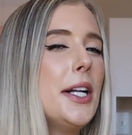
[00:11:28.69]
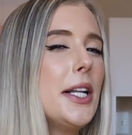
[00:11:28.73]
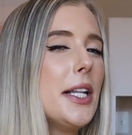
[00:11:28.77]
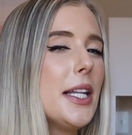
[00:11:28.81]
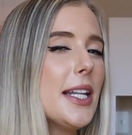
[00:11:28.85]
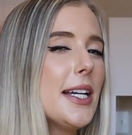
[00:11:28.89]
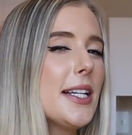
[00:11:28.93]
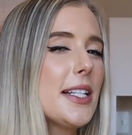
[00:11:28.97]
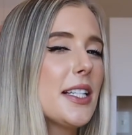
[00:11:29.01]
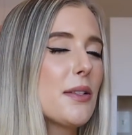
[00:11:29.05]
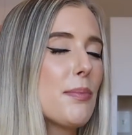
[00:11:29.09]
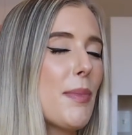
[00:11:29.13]

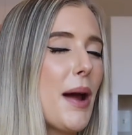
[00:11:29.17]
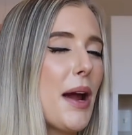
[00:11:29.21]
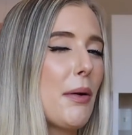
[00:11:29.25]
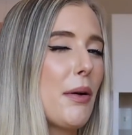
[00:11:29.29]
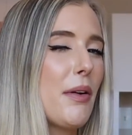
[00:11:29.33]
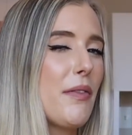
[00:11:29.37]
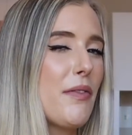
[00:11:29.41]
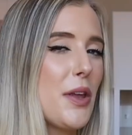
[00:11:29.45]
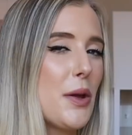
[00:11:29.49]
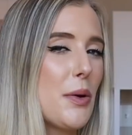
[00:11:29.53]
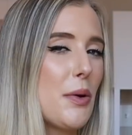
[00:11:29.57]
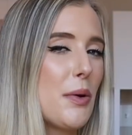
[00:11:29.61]
list my
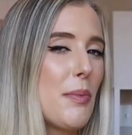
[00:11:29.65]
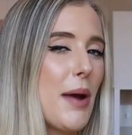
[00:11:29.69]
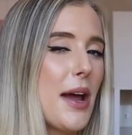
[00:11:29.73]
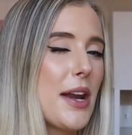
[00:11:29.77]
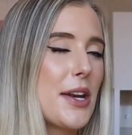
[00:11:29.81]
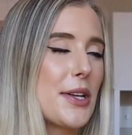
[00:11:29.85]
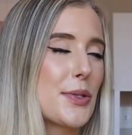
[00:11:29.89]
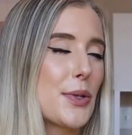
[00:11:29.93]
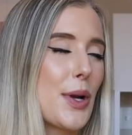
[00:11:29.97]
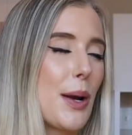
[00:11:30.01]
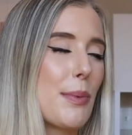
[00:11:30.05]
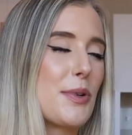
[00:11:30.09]
review in my
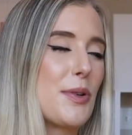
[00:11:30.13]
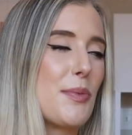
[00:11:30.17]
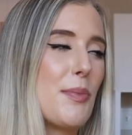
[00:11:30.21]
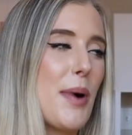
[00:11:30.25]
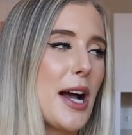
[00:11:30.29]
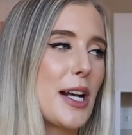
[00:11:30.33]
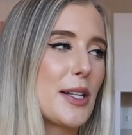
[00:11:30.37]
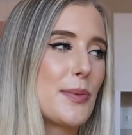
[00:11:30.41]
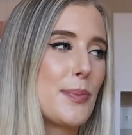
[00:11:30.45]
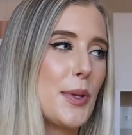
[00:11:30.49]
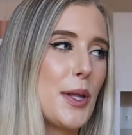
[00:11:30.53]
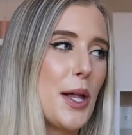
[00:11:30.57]
description
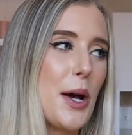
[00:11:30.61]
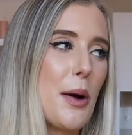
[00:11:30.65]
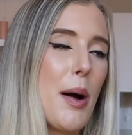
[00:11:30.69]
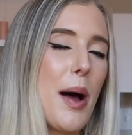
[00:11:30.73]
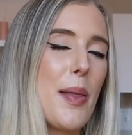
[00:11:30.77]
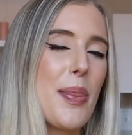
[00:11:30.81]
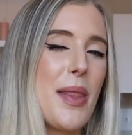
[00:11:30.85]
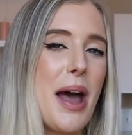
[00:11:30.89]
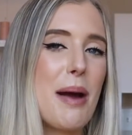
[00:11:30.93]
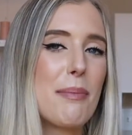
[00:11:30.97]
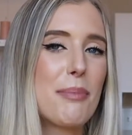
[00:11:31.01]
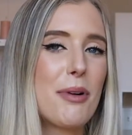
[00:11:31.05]
box below
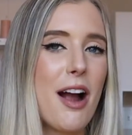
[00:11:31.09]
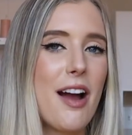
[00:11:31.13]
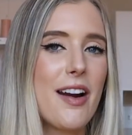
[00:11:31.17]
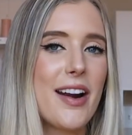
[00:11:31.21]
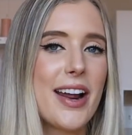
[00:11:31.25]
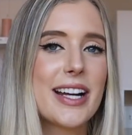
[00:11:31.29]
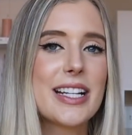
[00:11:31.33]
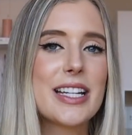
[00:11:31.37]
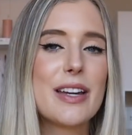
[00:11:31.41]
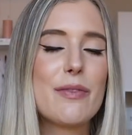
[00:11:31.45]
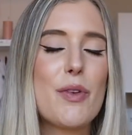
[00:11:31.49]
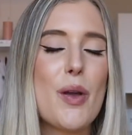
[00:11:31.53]
on that
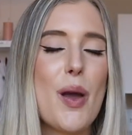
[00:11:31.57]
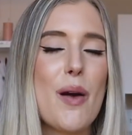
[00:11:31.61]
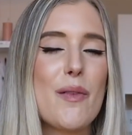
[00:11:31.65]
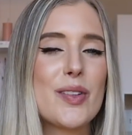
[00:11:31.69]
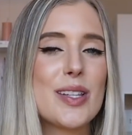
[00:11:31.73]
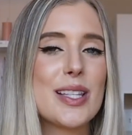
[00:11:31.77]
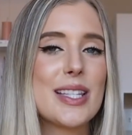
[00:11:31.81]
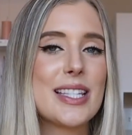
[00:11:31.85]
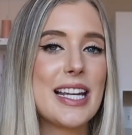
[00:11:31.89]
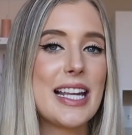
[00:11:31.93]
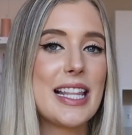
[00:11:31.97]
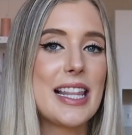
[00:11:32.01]
product if you
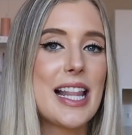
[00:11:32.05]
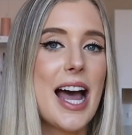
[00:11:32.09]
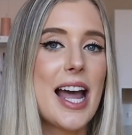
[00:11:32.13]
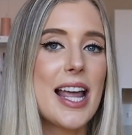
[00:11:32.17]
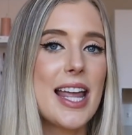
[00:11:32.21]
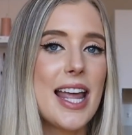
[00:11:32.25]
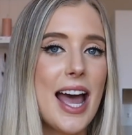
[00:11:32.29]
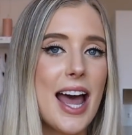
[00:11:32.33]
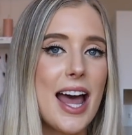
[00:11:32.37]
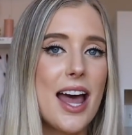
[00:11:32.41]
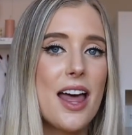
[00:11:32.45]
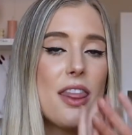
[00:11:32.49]
haven't seen that
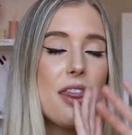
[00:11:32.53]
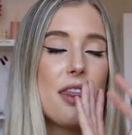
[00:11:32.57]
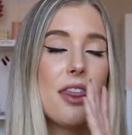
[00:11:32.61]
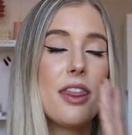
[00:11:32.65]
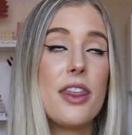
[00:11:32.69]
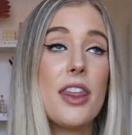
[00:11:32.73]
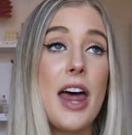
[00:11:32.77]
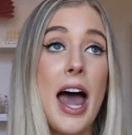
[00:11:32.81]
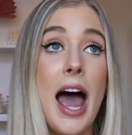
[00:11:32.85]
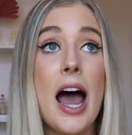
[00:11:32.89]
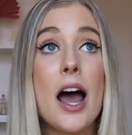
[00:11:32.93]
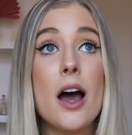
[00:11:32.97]
yet.
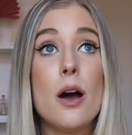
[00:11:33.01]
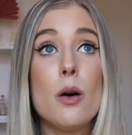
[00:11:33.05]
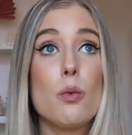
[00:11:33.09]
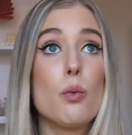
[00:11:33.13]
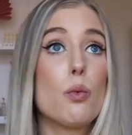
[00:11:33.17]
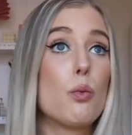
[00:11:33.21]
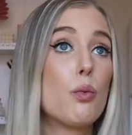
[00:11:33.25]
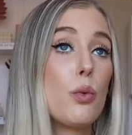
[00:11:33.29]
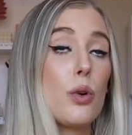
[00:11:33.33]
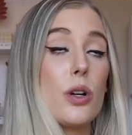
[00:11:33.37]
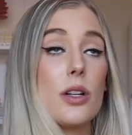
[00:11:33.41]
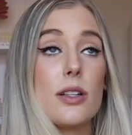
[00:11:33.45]

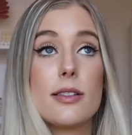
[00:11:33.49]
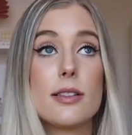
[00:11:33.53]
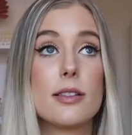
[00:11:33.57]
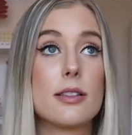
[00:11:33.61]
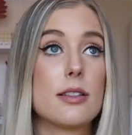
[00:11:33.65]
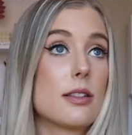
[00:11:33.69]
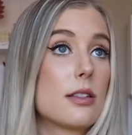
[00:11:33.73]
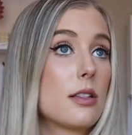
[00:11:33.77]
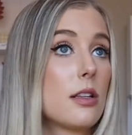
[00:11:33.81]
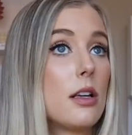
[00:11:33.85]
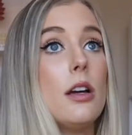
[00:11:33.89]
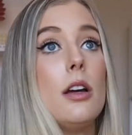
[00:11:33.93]
That
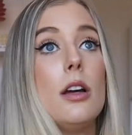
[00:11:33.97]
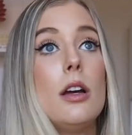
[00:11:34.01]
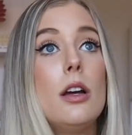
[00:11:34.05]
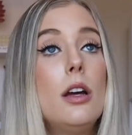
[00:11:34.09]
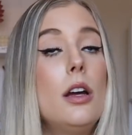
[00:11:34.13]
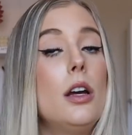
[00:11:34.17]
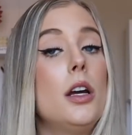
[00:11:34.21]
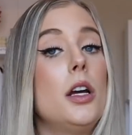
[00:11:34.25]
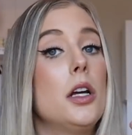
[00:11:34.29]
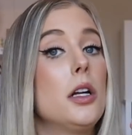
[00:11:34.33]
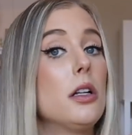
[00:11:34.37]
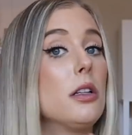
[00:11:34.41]
was
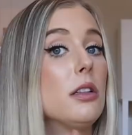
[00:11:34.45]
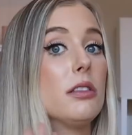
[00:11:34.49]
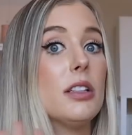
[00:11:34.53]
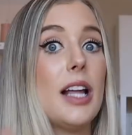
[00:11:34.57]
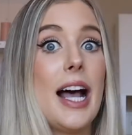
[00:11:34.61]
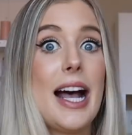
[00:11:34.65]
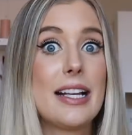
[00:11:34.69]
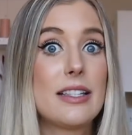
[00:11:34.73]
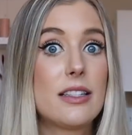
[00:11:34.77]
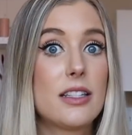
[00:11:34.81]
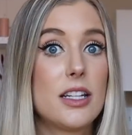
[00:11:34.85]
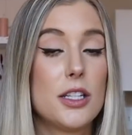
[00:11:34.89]

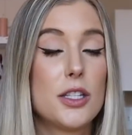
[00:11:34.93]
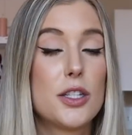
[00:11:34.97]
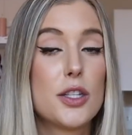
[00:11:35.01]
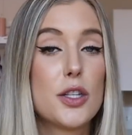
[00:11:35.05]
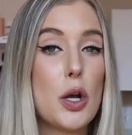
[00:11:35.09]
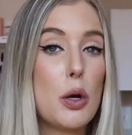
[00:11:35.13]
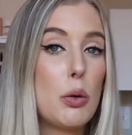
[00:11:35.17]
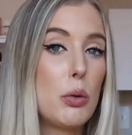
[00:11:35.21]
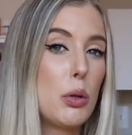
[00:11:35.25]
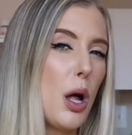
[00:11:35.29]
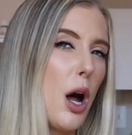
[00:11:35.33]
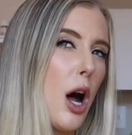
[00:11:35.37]
lasted
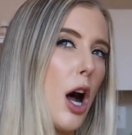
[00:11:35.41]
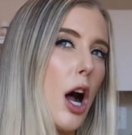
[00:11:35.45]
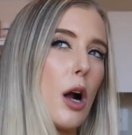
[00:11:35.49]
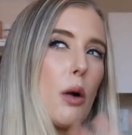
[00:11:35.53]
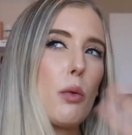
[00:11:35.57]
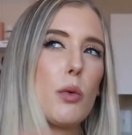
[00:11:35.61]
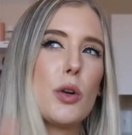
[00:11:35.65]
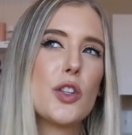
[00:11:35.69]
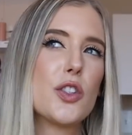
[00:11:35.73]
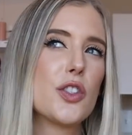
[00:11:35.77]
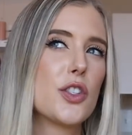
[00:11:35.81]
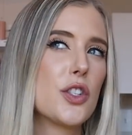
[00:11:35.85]
so long
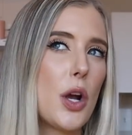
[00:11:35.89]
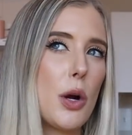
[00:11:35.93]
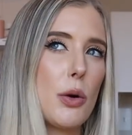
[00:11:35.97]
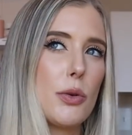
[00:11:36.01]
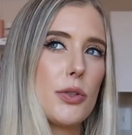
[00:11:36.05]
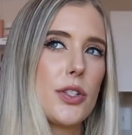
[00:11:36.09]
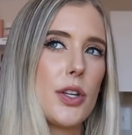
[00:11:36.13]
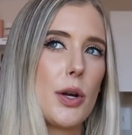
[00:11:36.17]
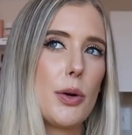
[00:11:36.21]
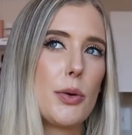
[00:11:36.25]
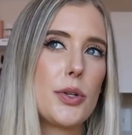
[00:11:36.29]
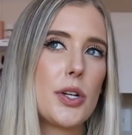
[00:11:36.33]
was so
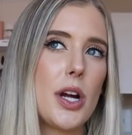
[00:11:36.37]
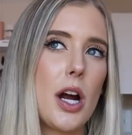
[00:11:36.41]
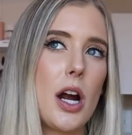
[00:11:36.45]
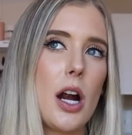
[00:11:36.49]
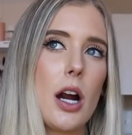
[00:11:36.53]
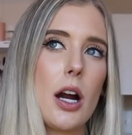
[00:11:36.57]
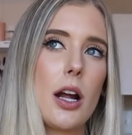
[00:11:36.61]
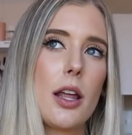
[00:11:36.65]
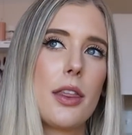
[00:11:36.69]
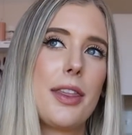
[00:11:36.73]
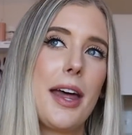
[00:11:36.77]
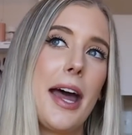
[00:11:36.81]
so
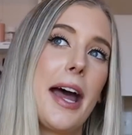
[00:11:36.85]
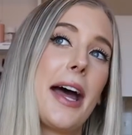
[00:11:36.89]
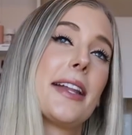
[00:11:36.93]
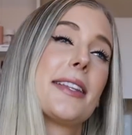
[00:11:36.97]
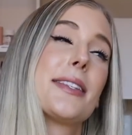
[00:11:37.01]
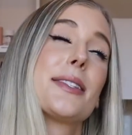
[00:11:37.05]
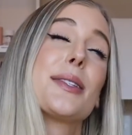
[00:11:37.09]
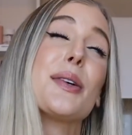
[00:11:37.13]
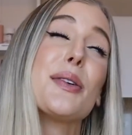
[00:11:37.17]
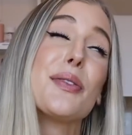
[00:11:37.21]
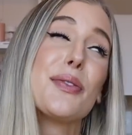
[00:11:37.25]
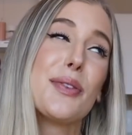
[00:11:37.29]
dark
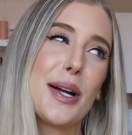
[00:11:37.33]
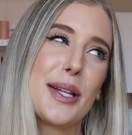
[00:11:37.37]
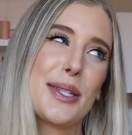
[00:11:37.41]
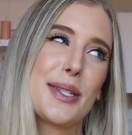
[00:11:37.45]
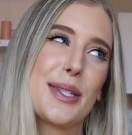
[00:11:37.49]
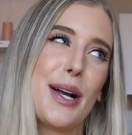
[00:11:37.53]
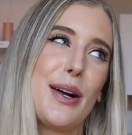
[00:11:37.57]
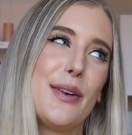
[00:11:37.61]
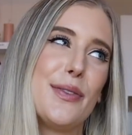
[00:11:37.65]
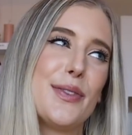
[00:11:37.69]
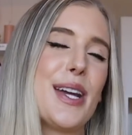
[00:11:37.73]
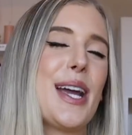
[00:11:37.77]
that's a fun
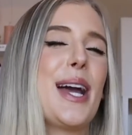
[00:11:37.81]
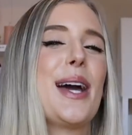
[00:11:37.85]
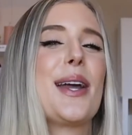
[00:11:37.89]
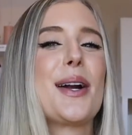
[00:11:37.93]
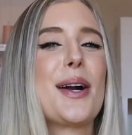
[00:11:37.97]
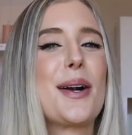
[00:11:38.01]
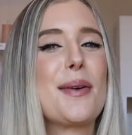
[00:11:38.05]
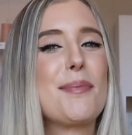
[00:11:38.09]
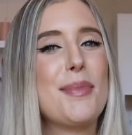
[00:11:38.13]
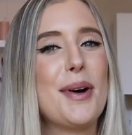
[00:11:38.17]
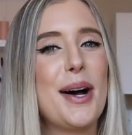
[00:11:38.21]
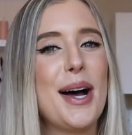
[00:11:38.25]
self
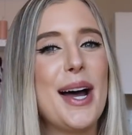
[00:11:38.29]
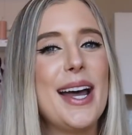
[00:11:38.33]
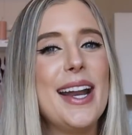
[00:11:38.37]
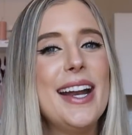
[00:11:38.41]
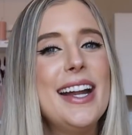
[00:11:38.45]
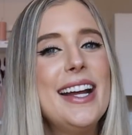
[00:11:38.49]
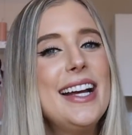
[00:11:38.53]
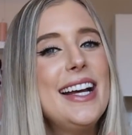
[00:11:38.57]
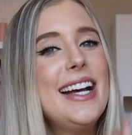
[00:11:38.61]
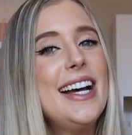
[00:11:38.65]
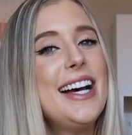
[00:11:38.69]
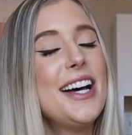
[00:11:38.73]
tanner but
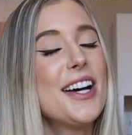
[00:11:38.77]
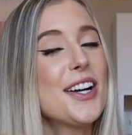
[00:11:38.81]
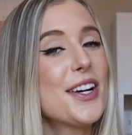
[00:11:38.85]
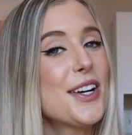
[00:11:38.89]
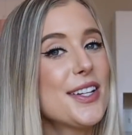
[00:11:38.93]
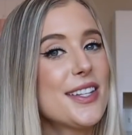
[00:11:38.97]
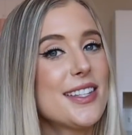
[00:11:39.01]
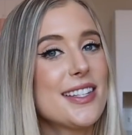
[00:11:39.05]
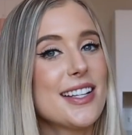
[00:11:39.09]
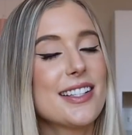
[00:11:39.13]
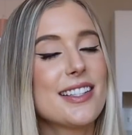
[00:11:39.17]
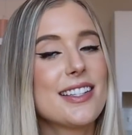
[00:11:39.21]
a
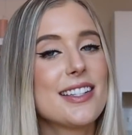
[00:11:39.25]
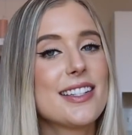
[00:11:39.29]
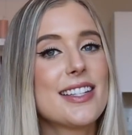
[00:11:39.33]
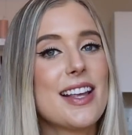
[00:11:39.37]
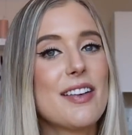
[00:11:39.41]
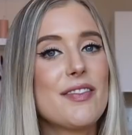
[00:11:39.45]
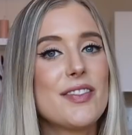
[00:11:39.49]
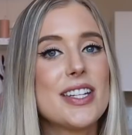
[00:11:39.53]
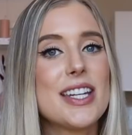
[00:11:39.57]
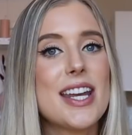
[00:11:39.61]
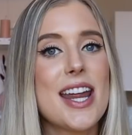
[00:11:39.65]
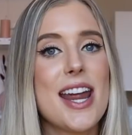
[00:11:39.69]
good six to
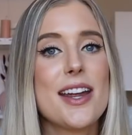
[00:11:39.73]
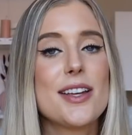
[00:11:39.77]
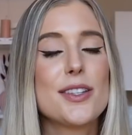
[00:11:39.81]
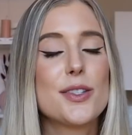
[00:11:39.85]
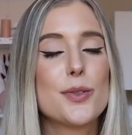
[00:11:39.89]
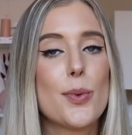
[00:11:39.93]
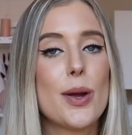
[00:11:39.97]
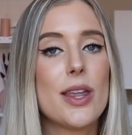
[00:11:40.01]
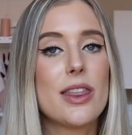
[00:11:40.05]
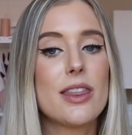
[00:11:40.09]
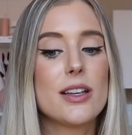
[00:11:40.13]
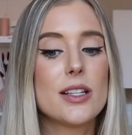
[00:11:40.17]
seven days
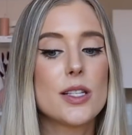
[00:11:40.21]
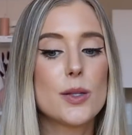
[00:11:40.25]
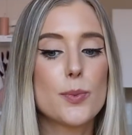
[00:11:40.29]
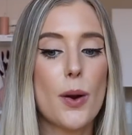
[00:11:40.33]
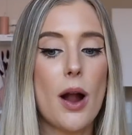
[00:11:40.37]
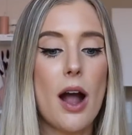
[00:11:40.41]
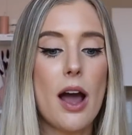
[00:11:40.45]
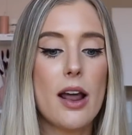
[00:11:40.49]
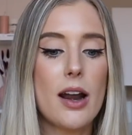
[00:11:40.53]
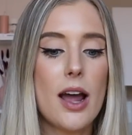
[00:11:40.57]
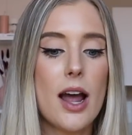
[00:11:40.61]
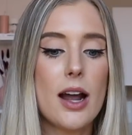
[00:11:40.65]
with this
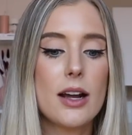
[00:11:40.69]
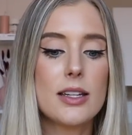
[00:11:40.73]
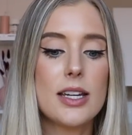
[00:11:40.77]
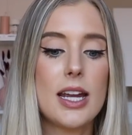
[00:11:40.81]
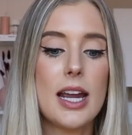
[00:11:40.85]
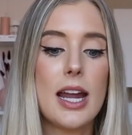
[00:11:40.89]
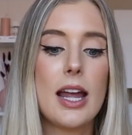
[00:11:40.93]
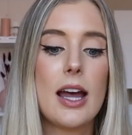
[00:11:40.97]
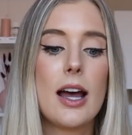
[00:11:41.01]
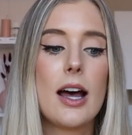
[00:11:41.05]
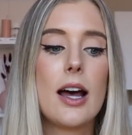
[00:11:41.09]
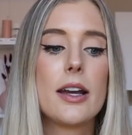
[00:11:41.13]
product
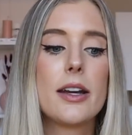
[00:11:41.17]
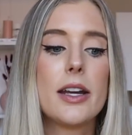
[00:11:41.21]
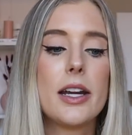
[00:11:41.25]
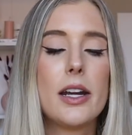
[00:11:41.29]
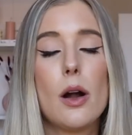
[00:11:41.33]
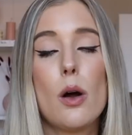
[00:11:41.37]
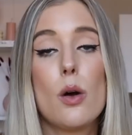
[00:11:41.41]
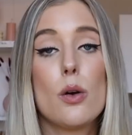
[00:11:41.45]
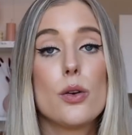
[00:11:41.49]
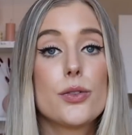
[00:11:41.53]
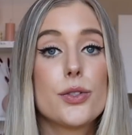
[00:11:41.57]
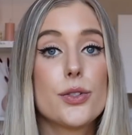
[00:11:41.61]
and
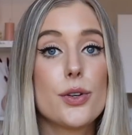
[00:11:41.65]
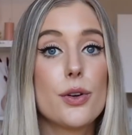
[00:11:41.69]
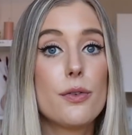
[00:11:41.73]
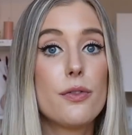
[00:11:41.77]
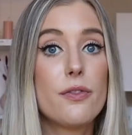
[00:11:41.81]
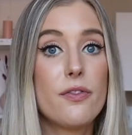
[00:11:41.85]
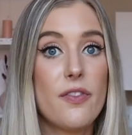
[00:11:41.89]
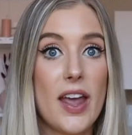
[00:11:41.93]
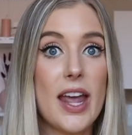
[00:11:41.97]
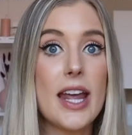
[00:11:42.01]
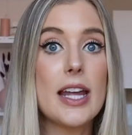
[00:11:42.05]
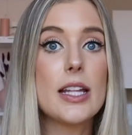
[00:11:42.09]
it also
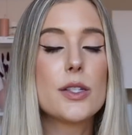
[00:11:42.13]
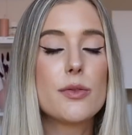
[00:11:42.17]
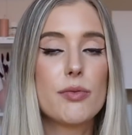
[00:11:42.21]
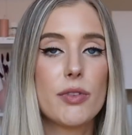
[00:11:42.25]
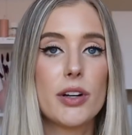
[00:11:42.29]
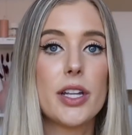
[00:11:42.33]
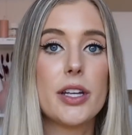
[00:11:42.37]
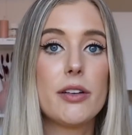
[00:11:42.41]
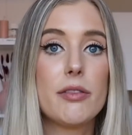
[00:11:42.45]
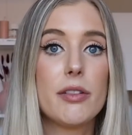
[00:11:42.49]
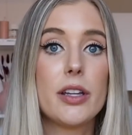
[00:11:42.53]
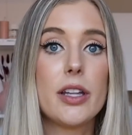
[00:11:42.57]
fades
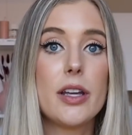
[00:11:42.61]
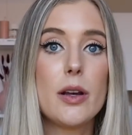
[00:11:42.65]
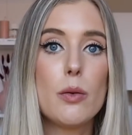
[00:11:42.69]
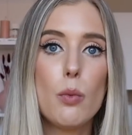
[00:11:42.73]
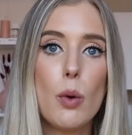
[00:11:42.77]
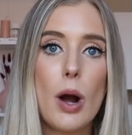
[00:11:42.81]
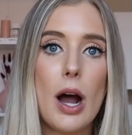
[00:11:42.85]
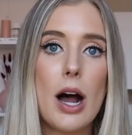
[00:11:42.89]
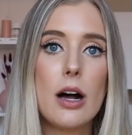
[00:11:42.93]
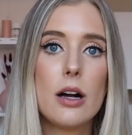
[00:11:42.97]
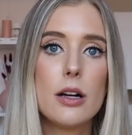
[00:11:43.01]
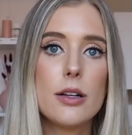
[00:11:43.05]
really really
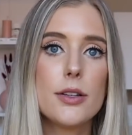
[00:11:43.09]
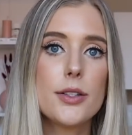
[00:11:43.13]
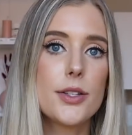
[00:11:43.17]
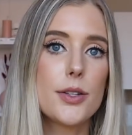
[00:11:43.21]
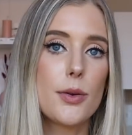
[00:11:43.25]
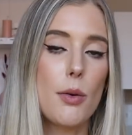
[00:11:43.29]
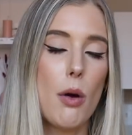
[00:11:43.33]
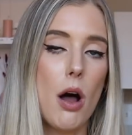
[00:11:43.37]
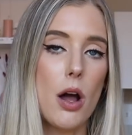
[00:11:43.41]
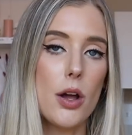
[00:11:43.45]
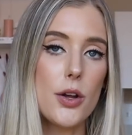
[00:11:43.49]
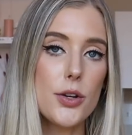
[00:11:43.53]
well
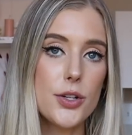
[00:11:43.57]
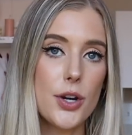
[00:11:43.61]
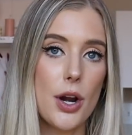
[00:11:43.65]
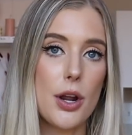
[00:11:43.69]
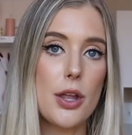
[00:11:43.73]
so I'll show